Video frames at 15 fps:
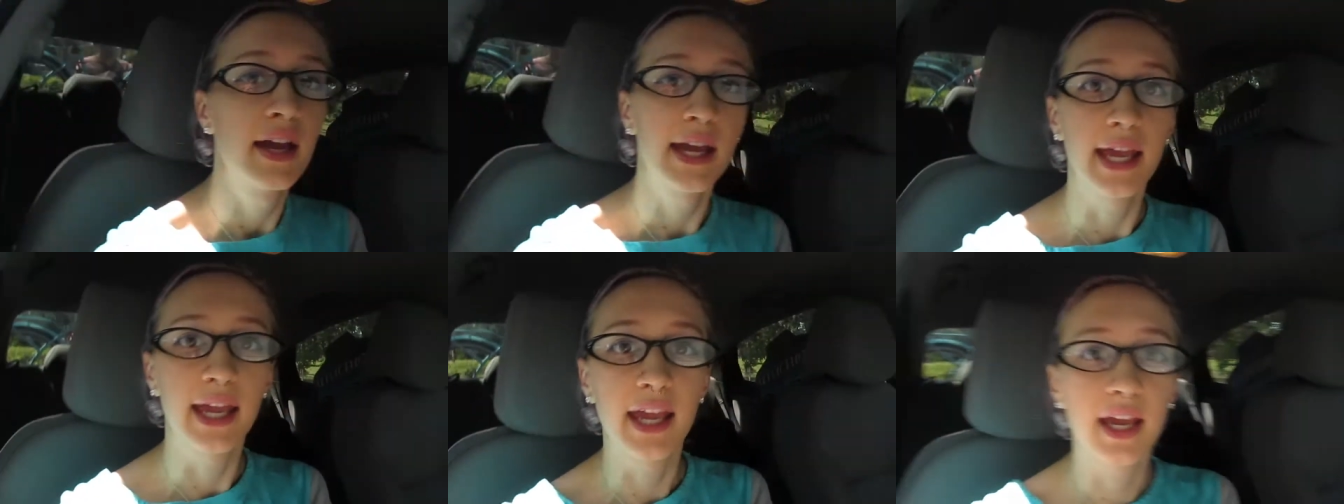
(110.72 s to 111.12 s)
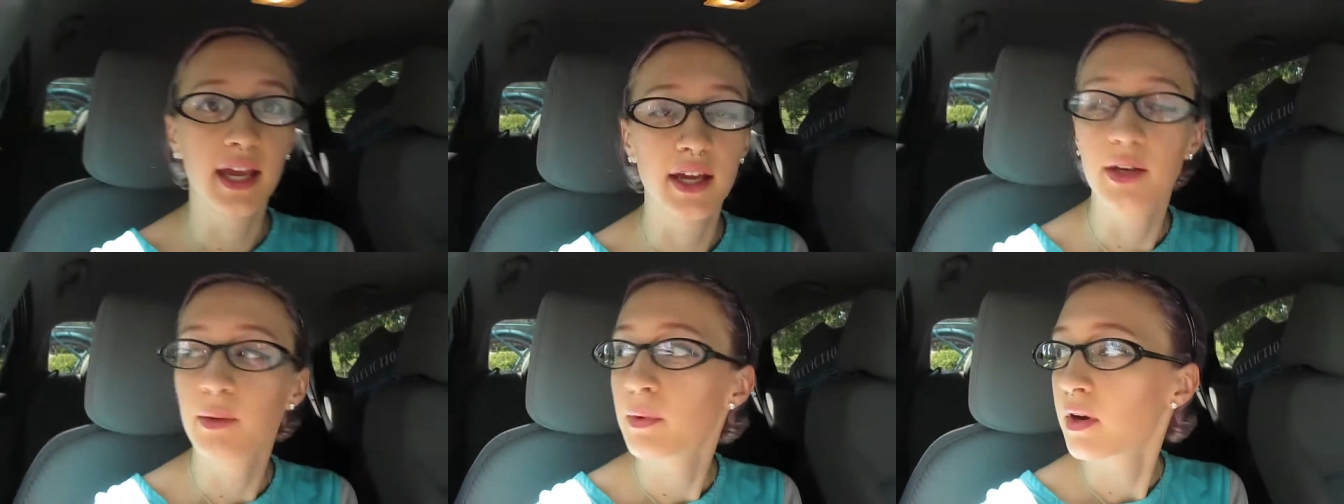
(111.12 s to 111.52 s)

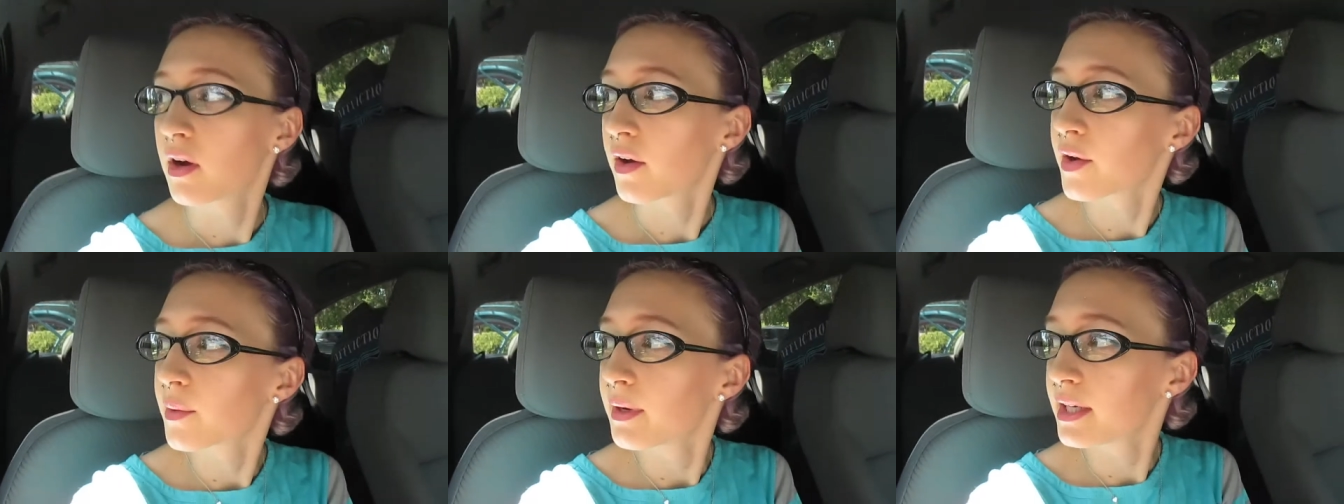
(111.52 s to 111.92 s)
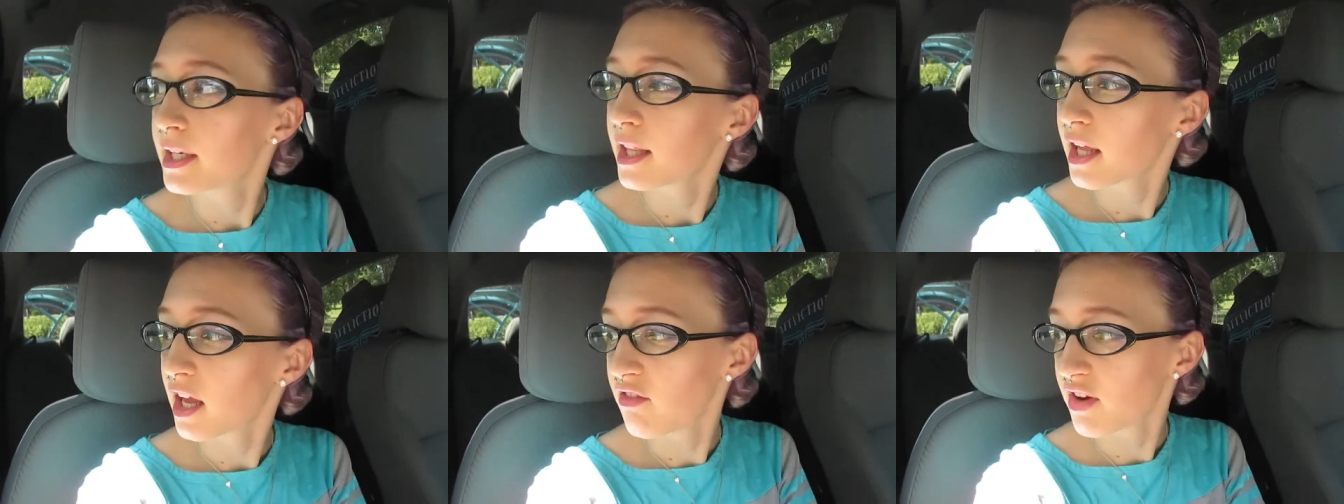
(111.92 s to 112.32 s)
And we're on our way to
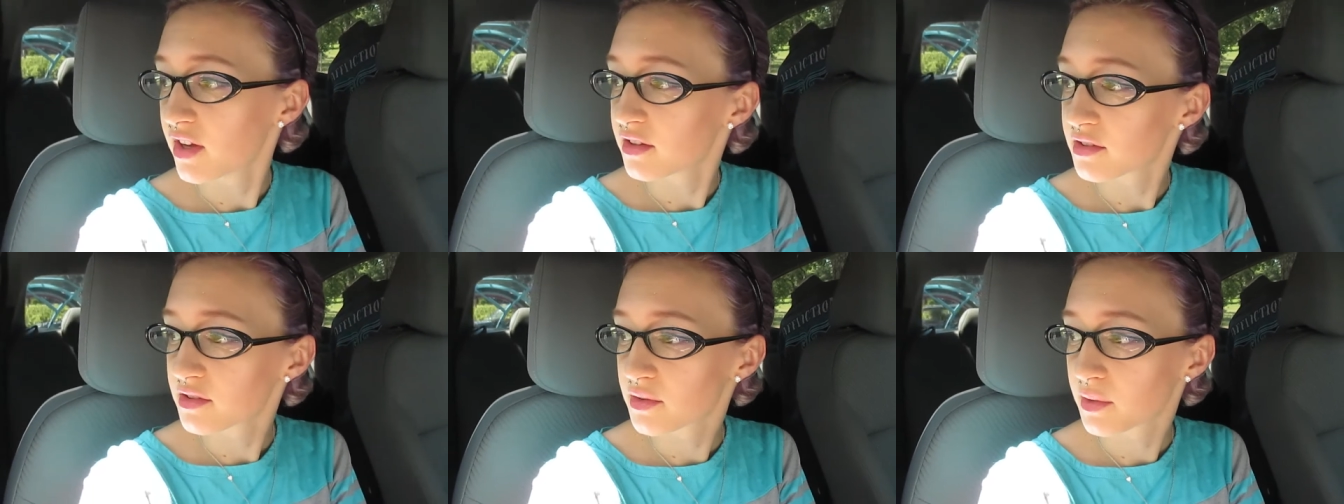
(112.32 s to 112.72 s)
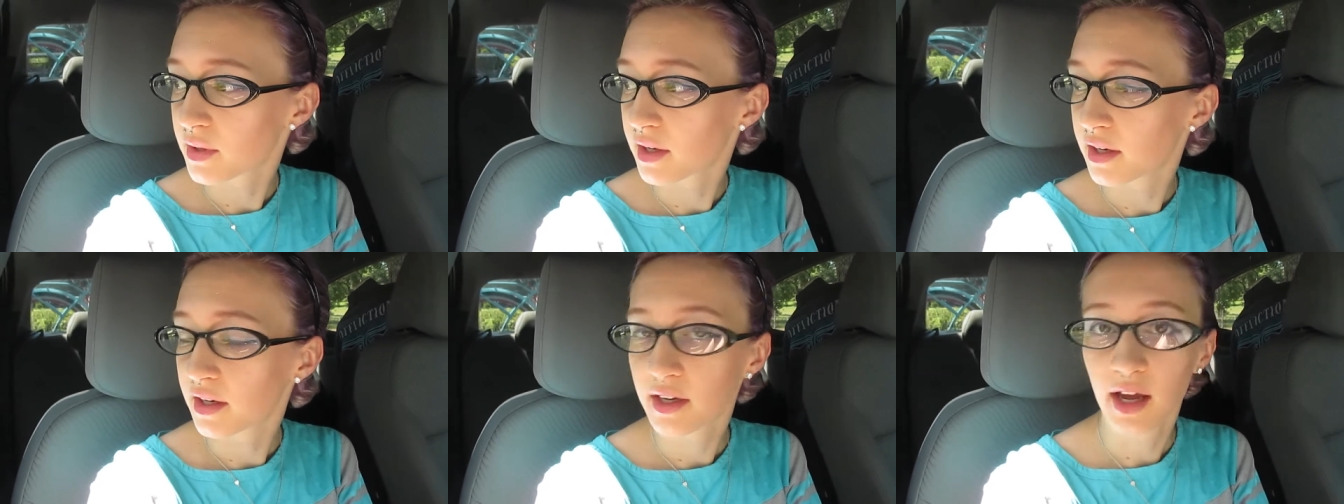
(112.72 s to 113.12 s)
the Avon store
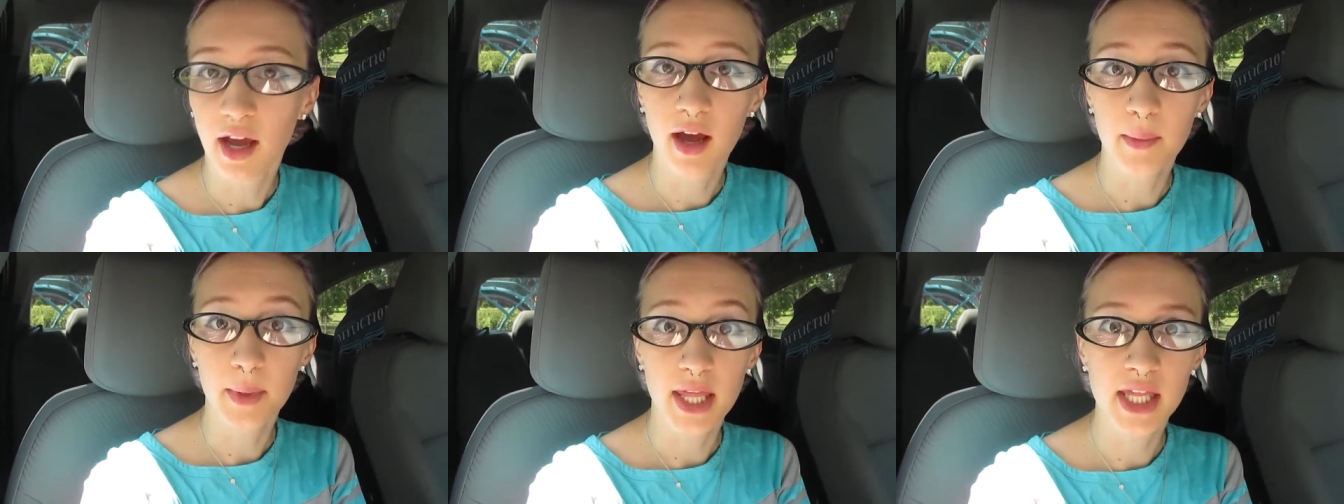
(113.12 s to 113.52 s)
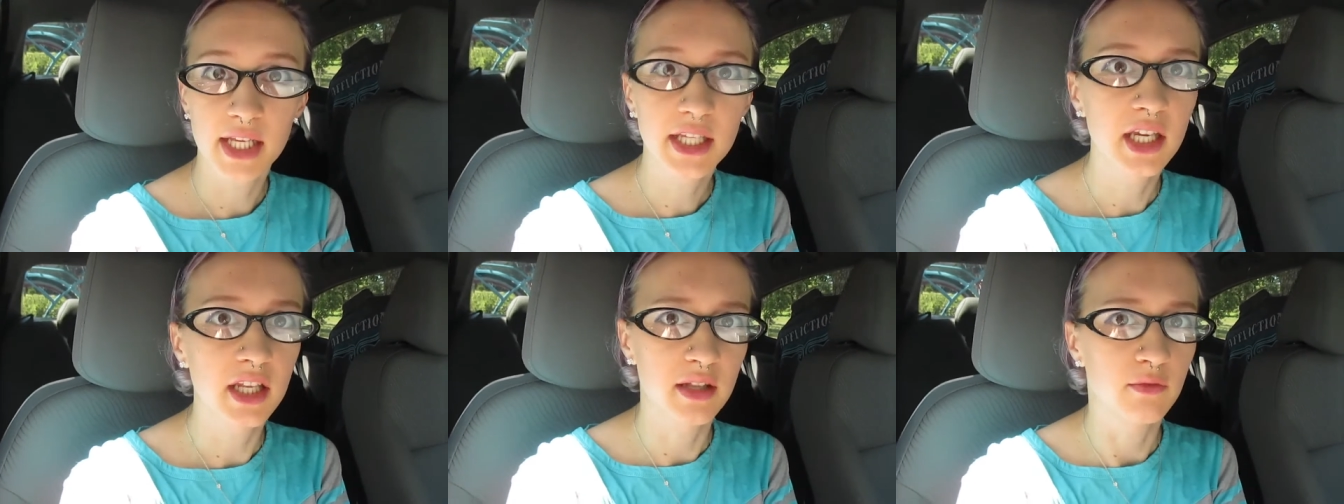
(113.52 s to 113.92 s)
um, and then
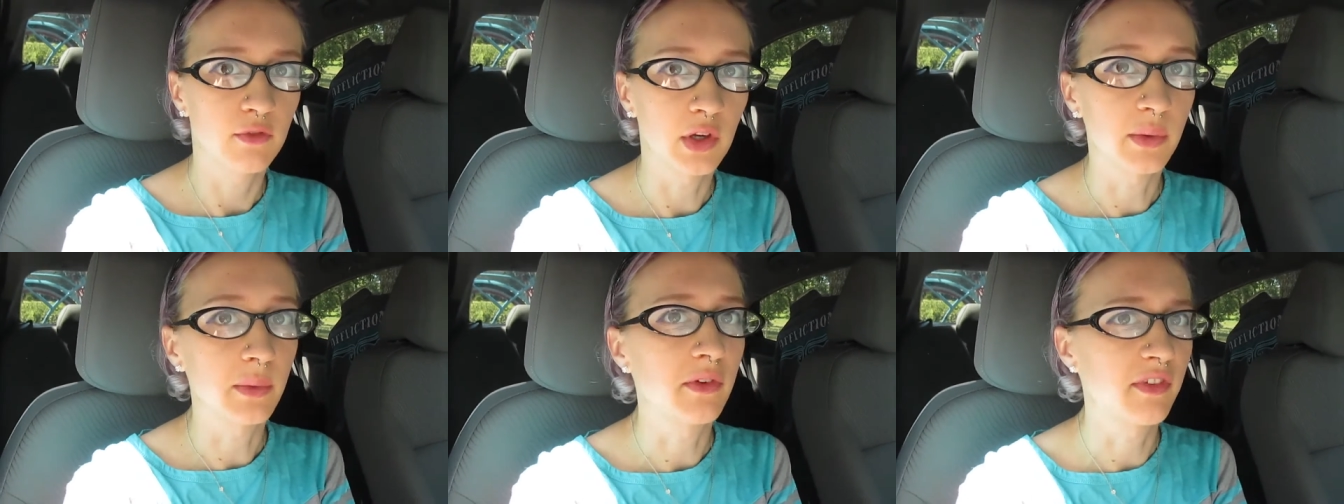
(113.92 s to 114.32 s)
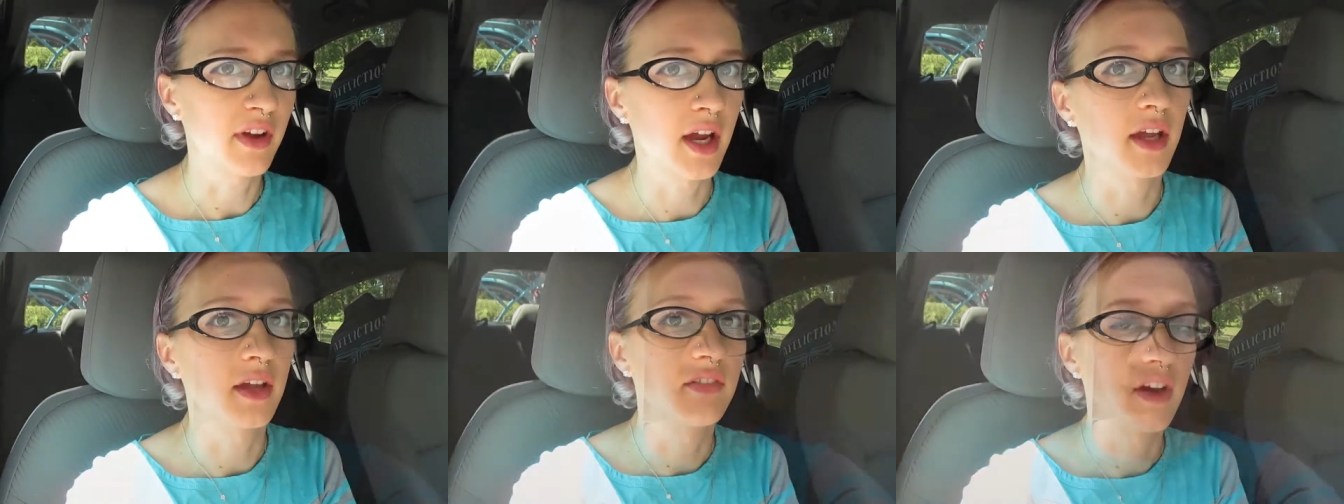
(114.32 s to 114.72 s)
to get some food. We're
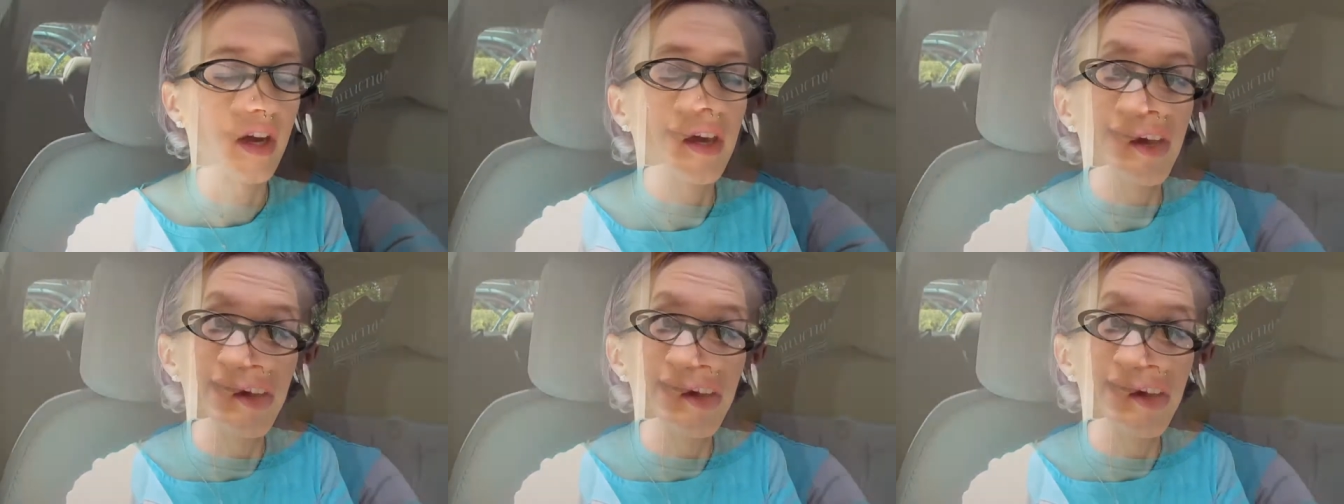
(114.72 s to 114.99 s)
very, very.